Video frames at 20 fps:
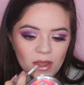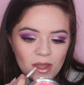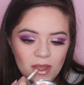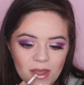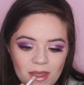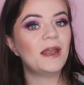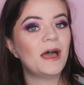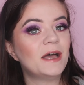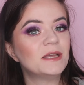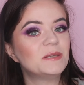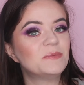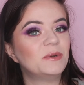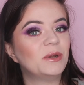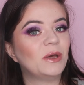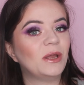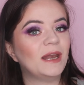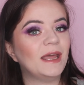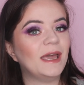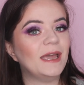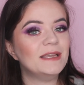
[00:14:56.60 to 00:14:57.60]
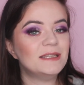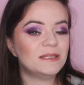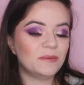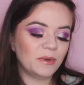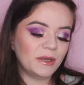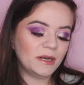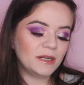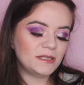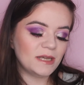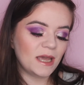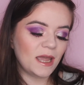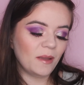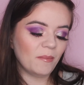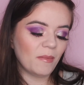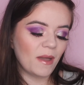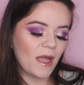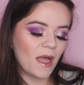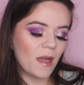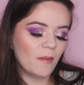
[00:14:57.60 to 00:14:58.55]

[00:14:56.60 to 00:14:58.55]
And then last but not least, I'm going to take my